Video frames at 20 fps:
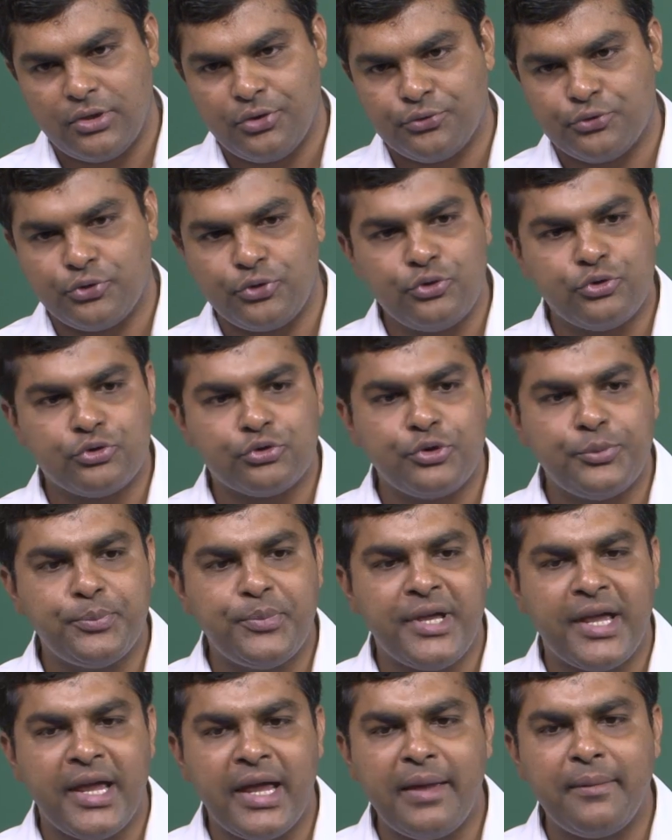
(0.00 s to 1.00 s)
So you should
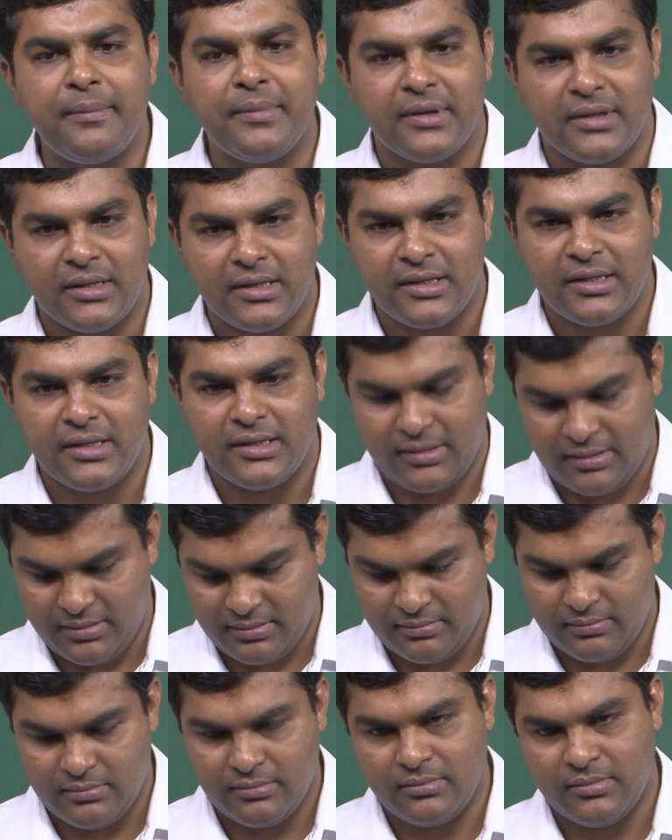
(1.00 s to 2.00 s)
behave
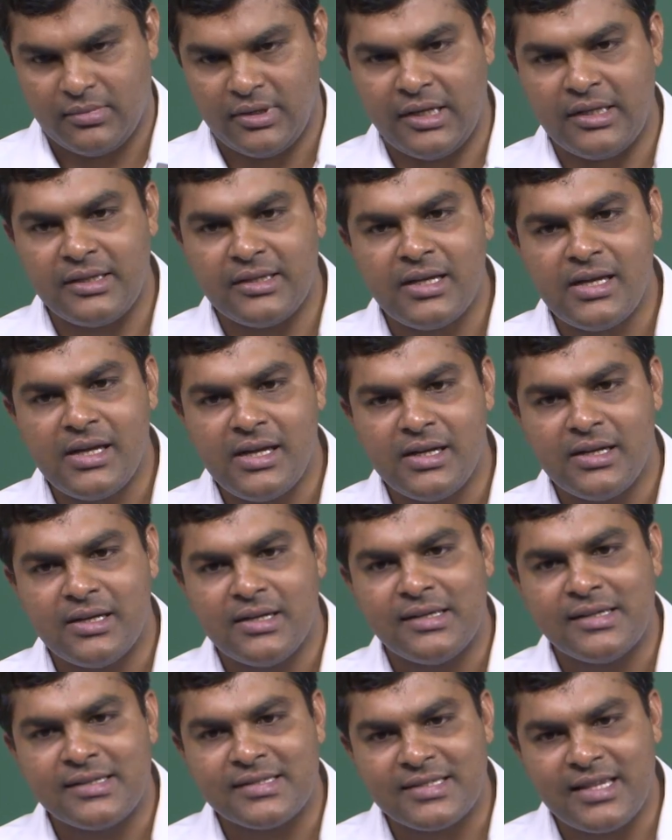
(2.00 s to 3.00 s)
in the
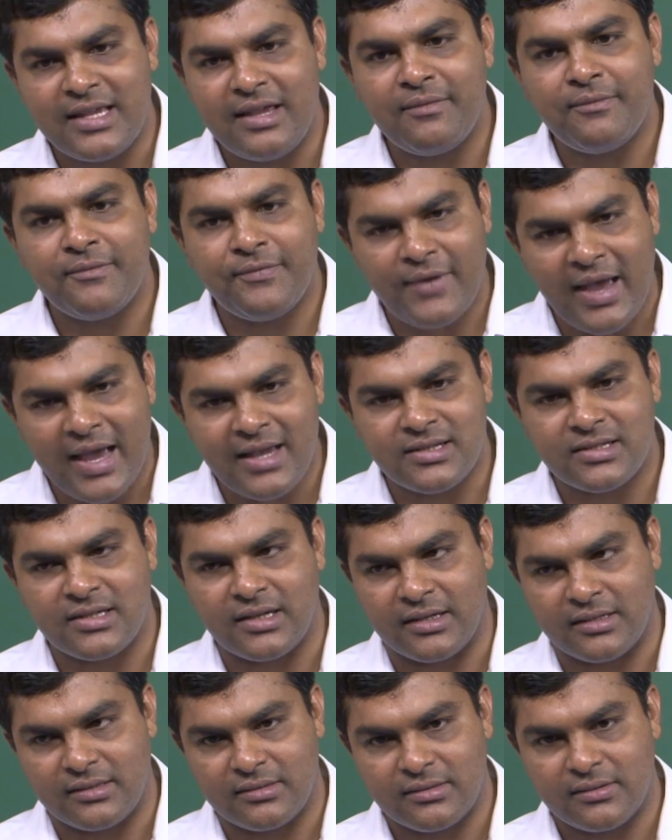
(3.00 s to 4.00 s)
same
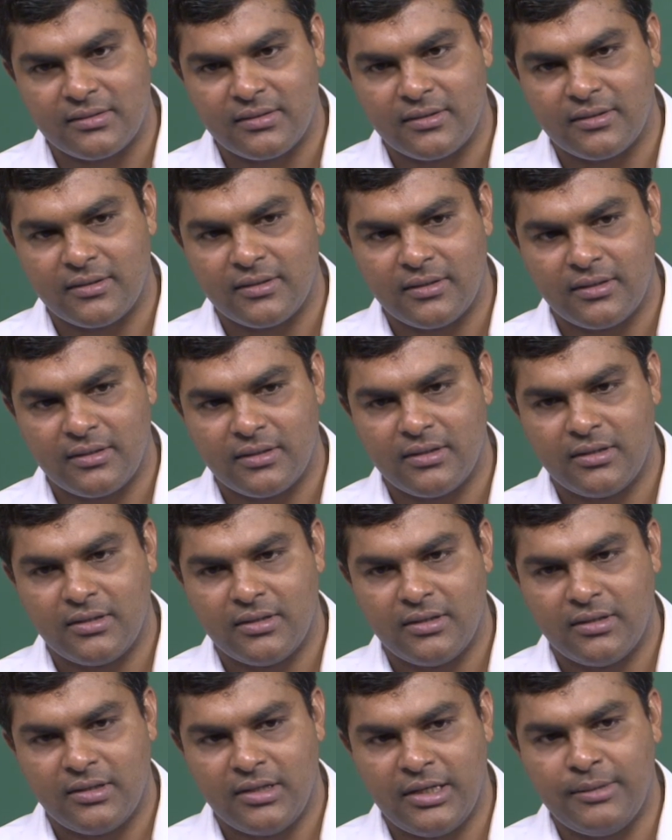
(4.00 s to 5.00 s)
fashion
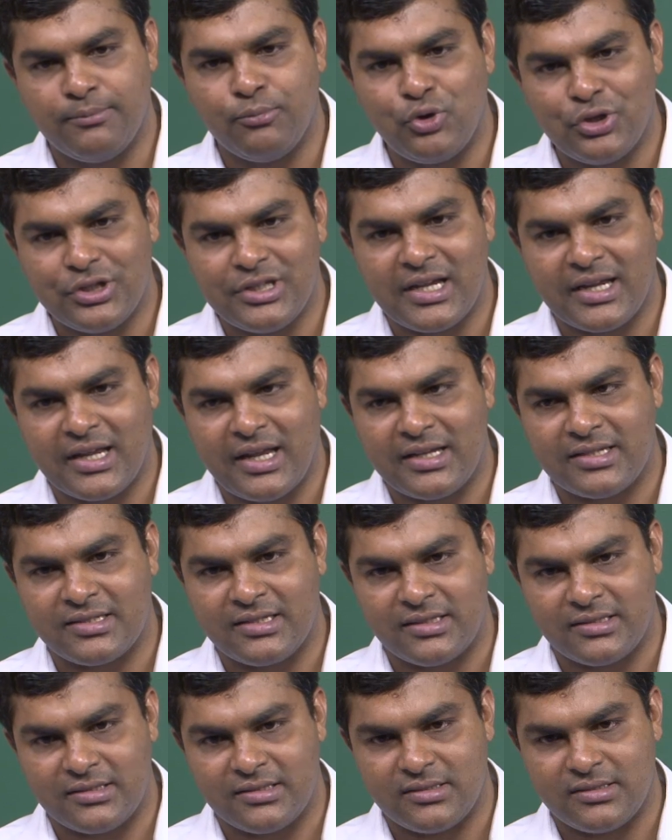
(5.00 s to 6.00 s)
in both the
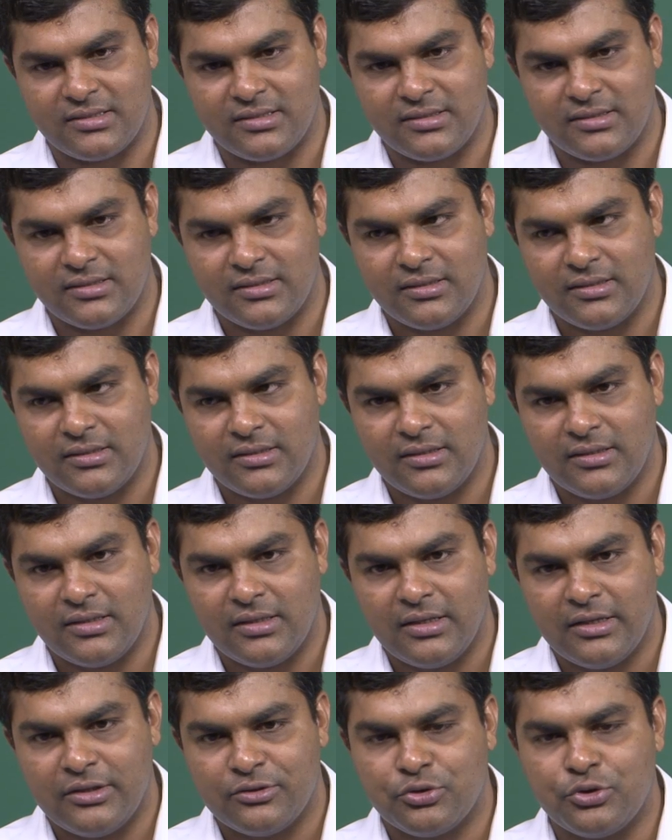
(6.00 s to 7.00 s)
cases.
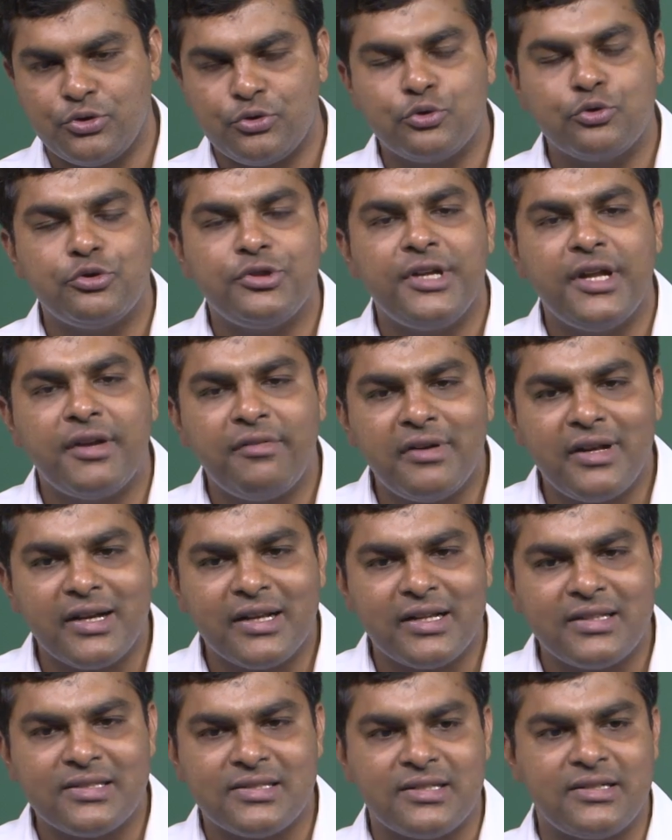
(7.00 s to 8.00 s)
So you should never
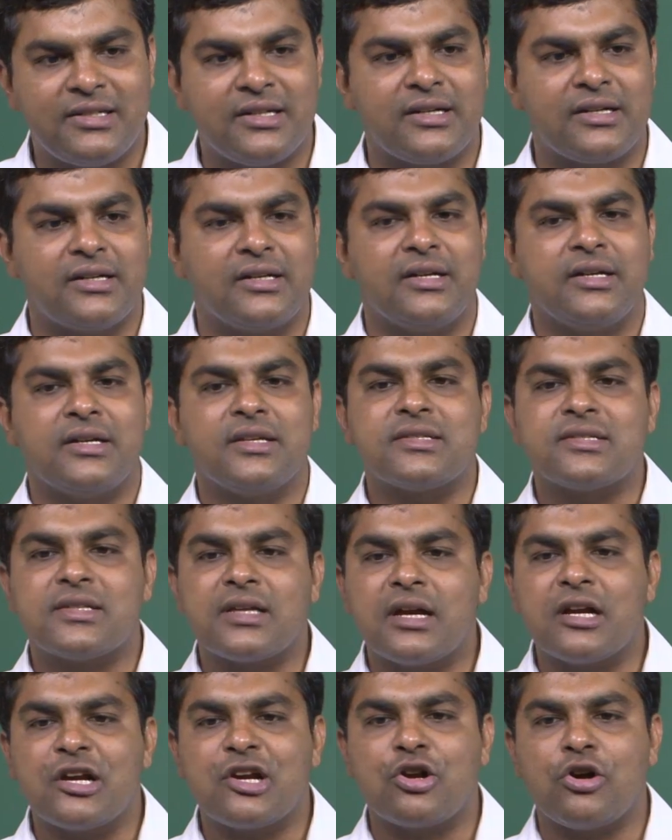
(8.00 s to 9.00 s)
consider
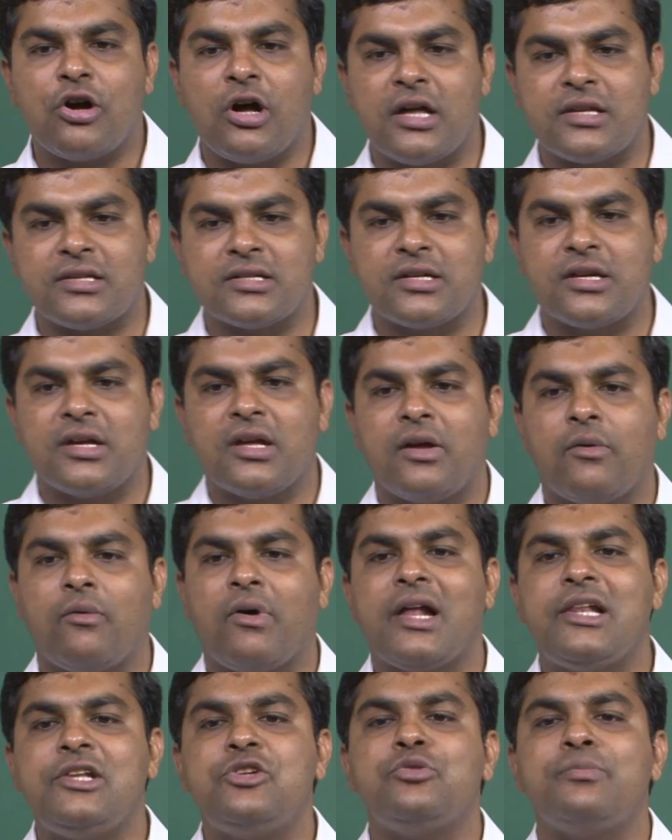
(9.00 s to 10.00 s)
sunk cost
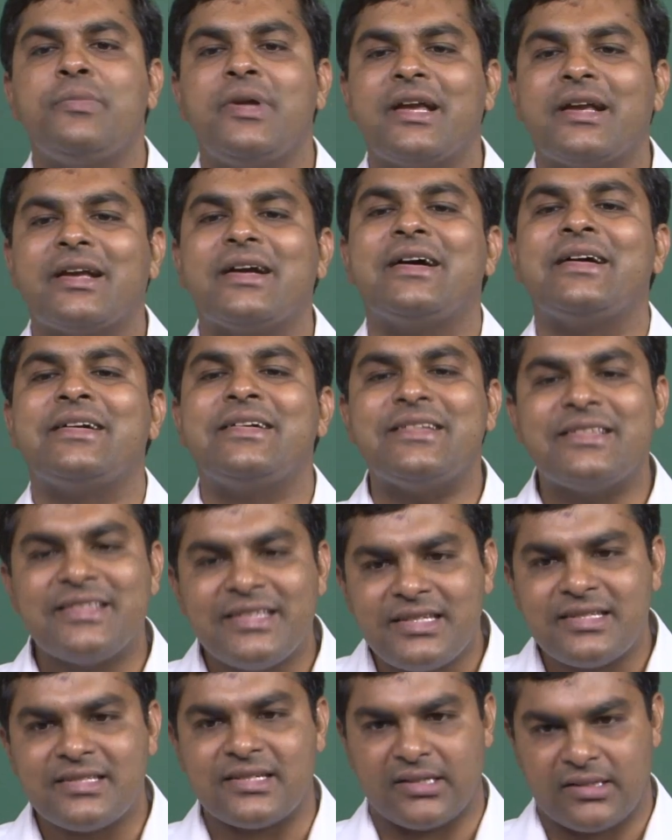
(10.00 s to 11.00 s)
while you make a
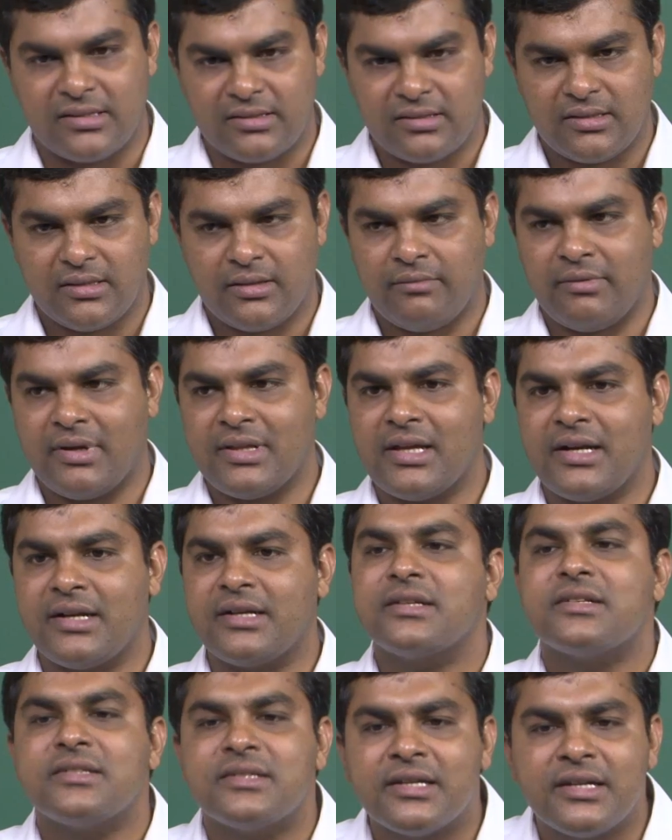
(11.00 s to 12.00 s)
decision, whether
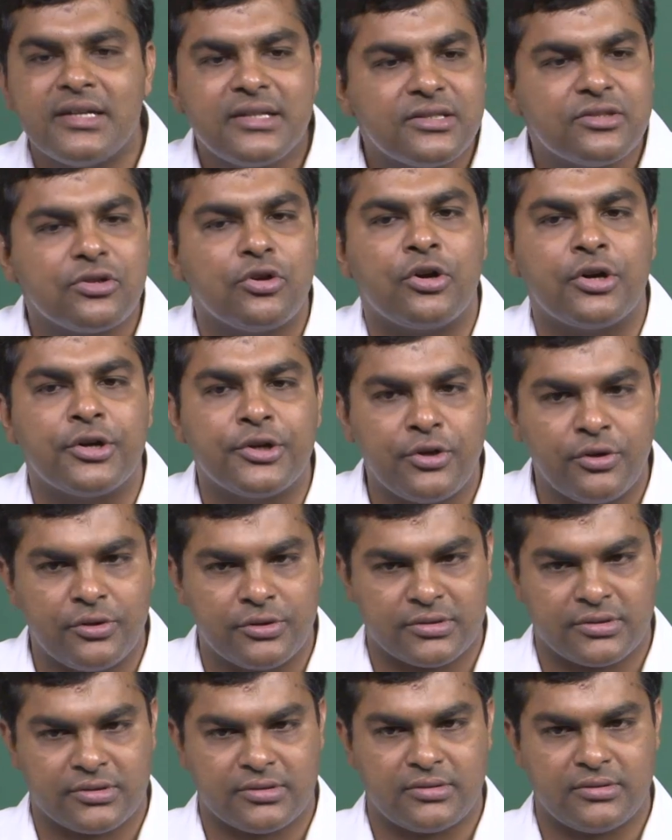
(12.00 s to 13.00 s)
it is his or
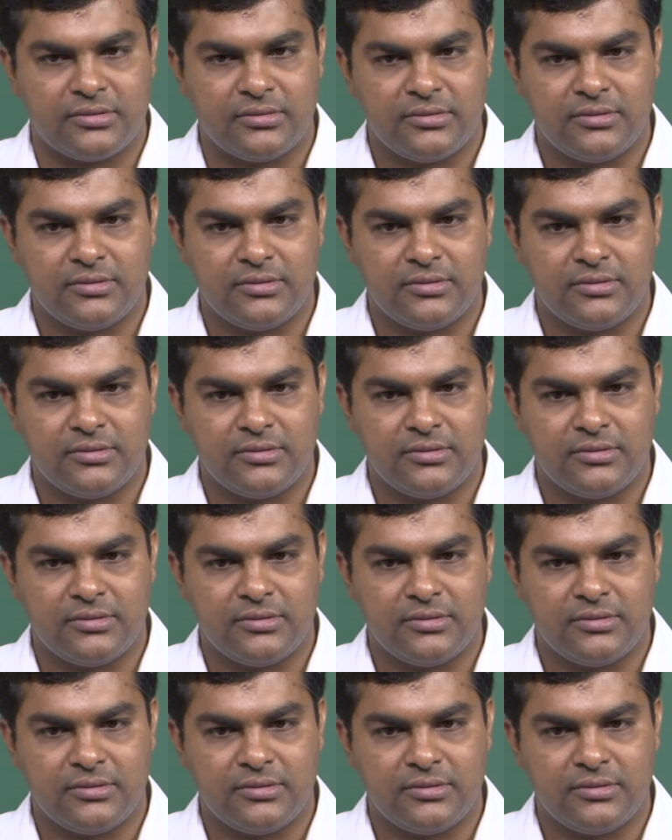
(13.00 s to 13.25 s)
yours.